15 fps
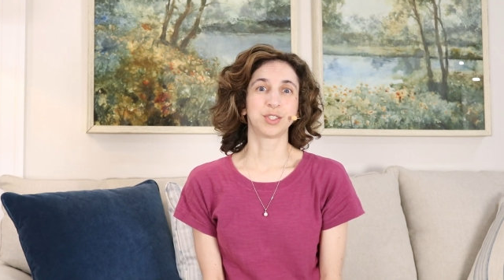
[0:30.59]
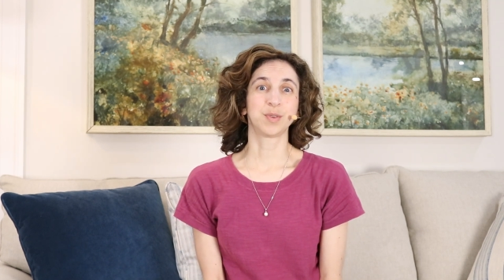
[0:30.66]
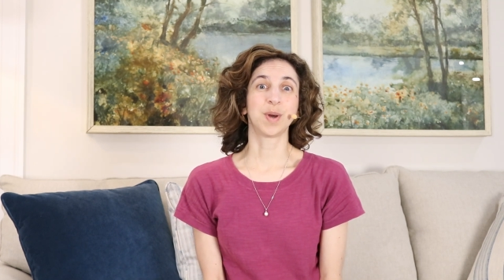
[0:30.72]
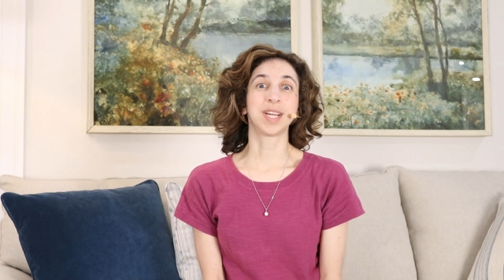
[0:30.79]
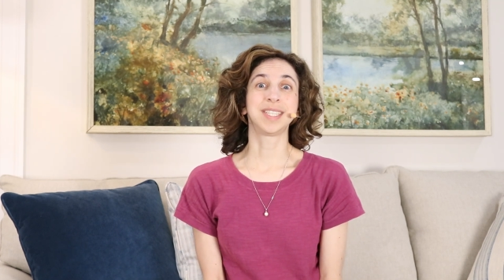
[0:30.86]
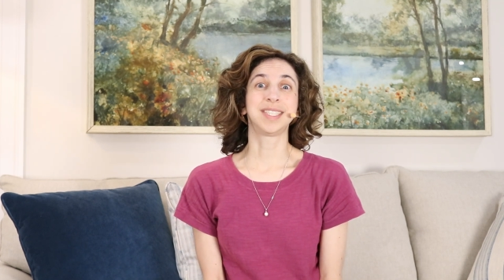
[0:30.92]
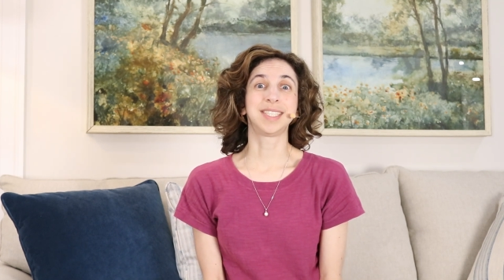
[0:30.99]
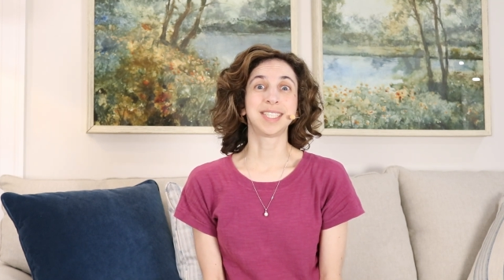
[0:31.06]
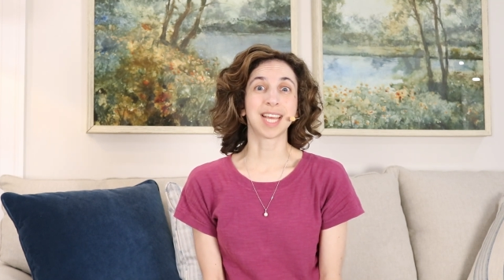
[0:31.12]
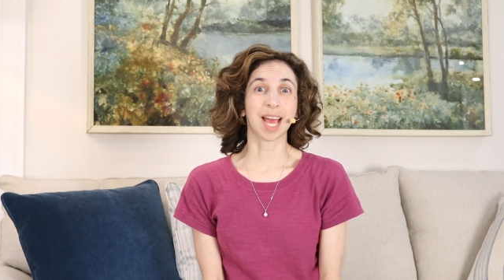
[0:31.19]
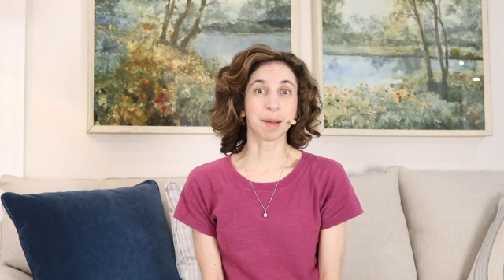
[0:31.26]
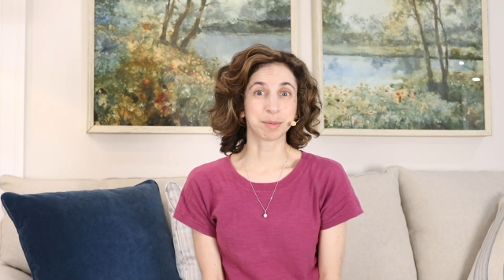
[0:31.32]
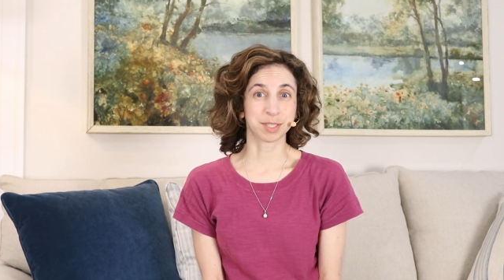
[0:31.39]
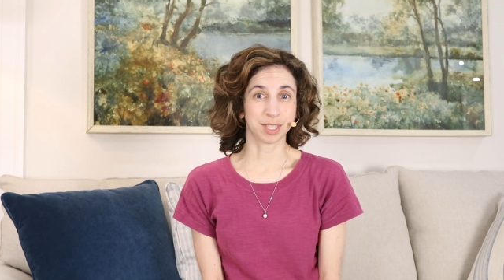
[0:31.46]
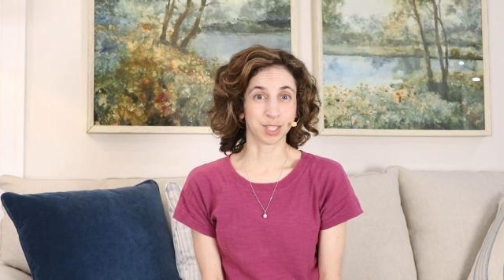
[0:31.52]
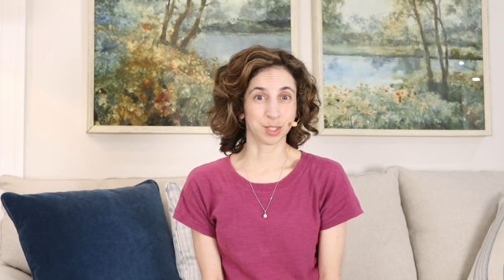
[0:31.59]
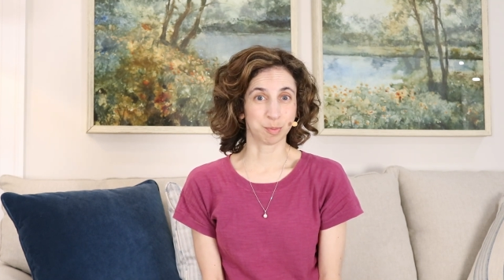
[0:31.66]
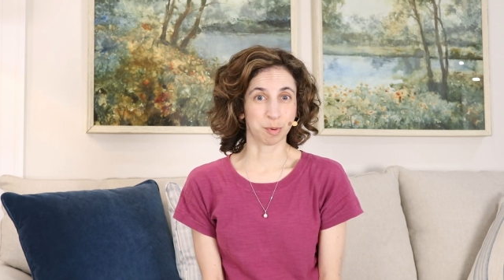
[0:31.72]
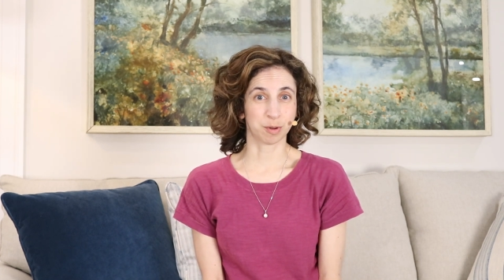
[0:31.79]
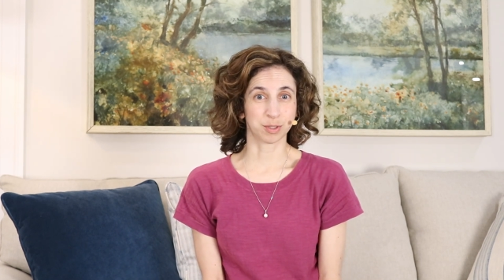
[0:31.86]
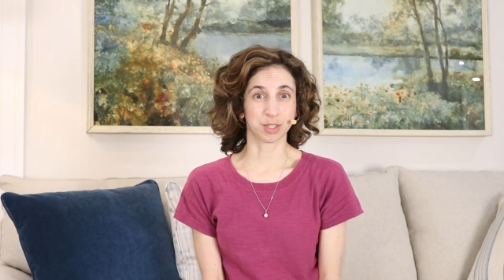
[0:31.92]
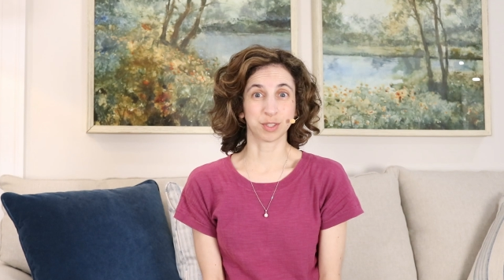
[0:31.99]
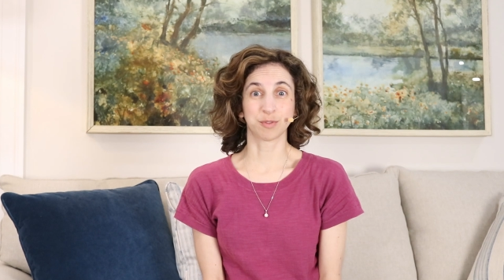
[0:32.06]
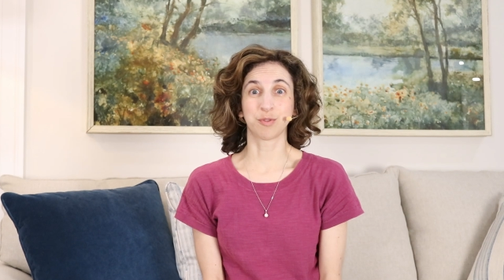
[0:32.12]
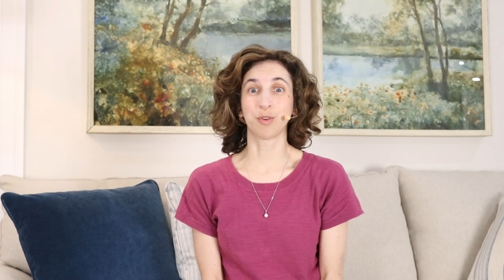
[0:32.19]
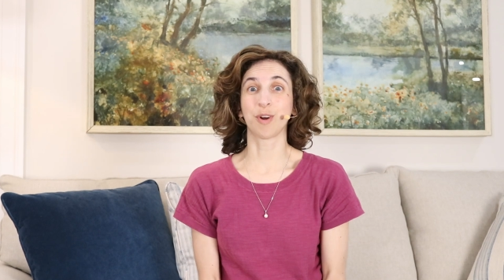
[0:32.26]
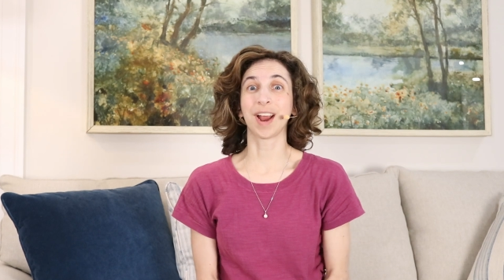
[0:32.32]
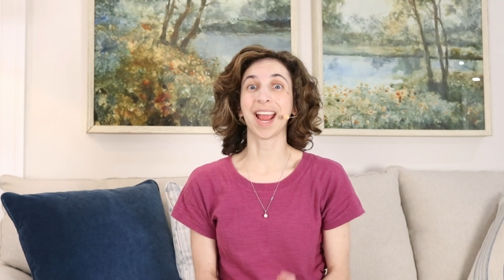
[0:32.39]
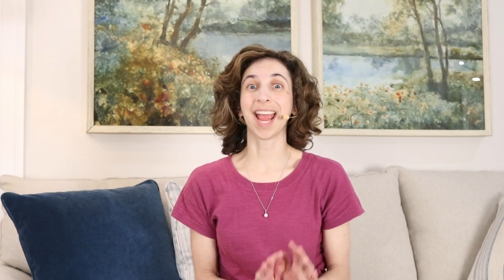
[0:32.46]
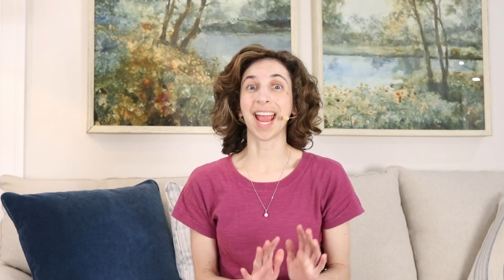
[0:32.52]
to adapt these poses
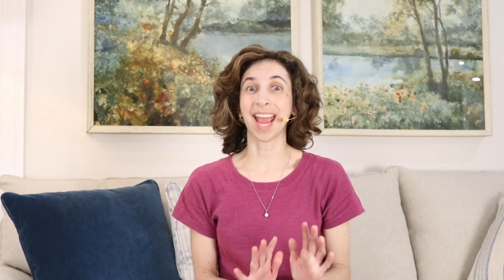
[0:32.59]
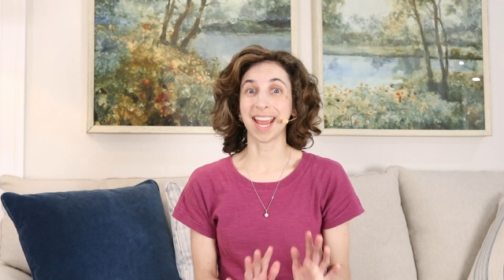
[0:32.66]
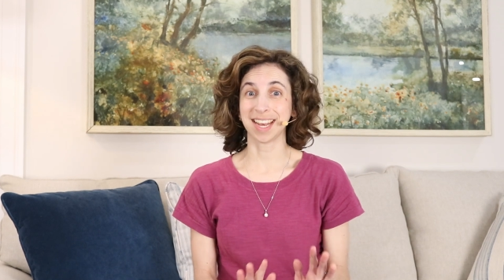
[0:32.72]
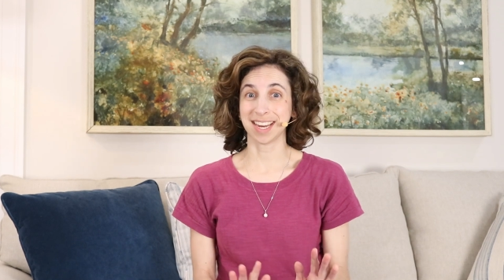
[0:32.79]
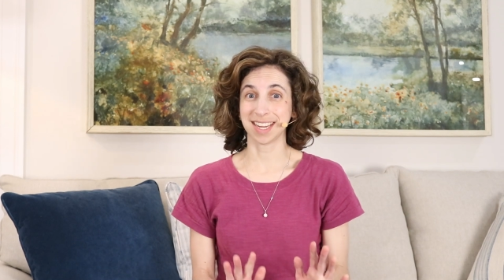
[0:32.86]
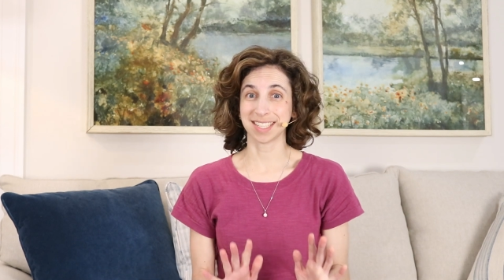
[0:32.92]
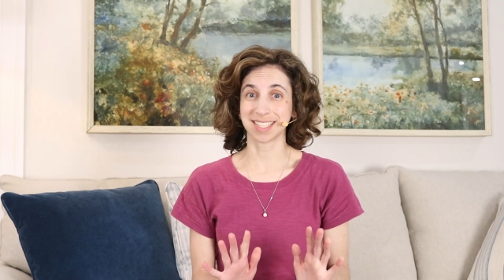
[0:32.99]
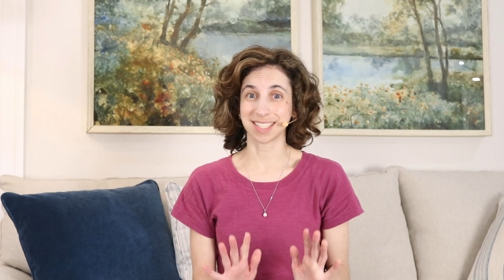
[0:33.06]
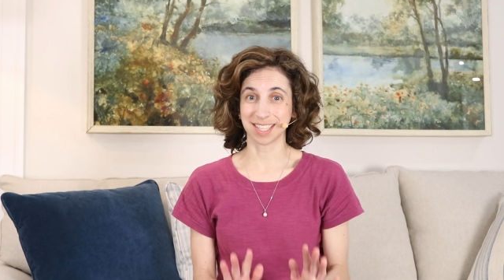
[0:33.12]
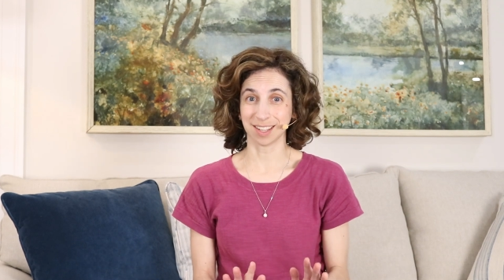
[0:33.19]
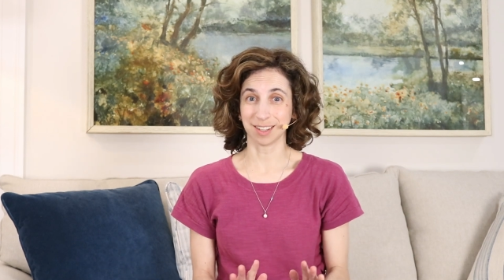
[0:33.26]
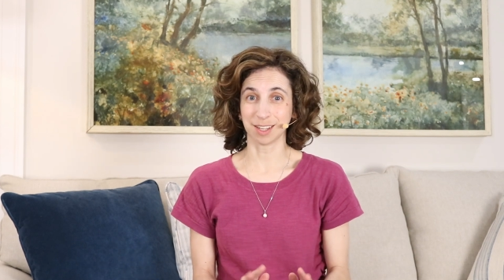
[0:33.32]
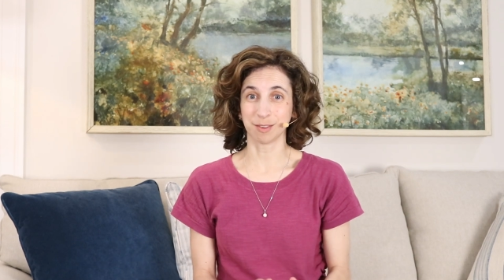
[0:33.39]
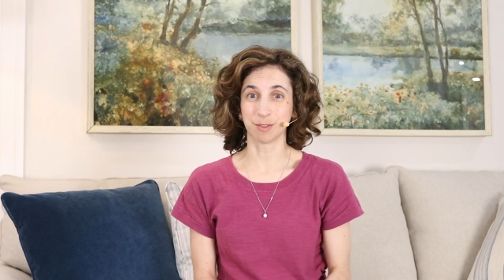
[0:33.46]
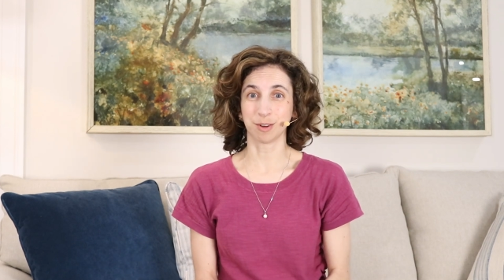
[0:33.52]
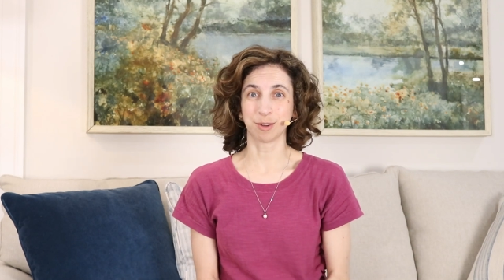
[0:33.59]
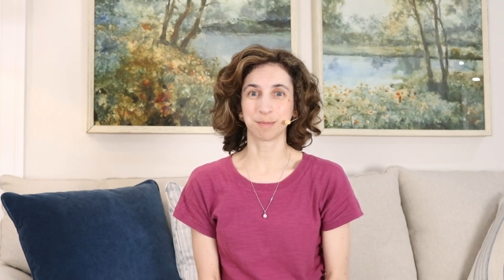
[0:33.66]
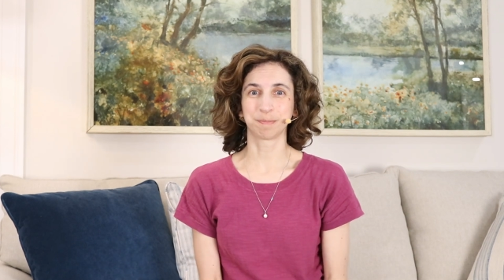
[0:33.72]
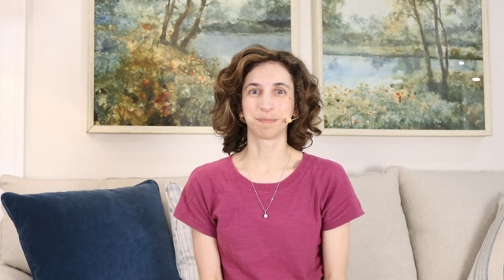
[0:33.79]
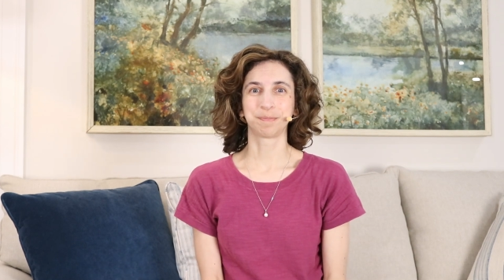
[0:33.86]
for any skill level.